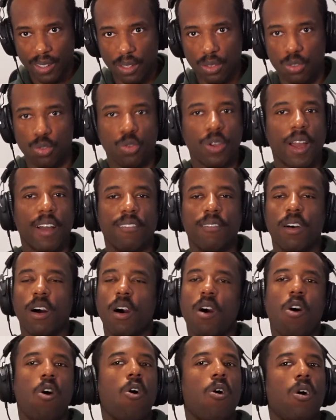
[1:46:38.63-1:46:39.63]
You have
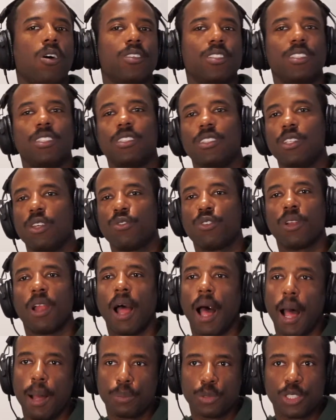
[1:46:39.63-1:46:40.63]
all these different
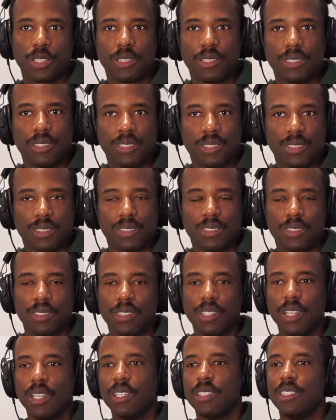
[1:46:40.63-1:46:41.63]
options,
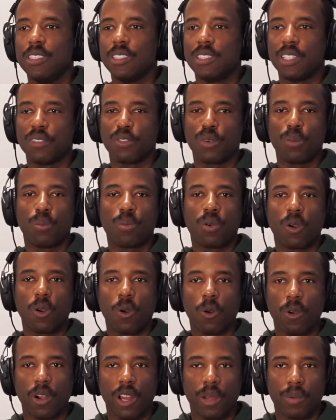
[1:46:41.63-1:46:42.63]
these different
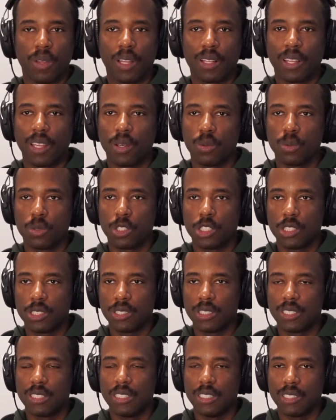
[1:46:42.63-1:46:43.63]
programming languages,
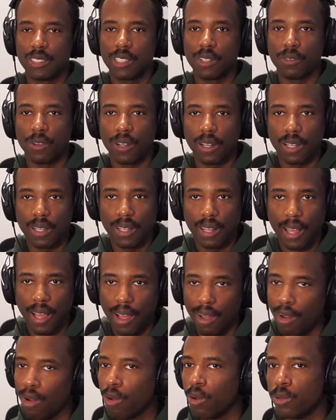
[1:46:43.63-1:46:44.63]
these different
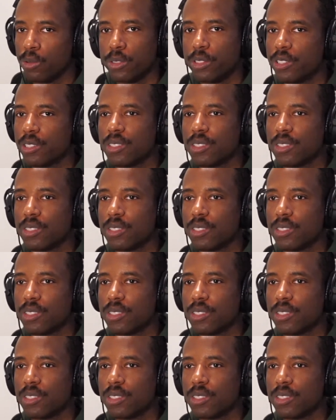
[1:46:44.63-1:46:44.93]
clouds.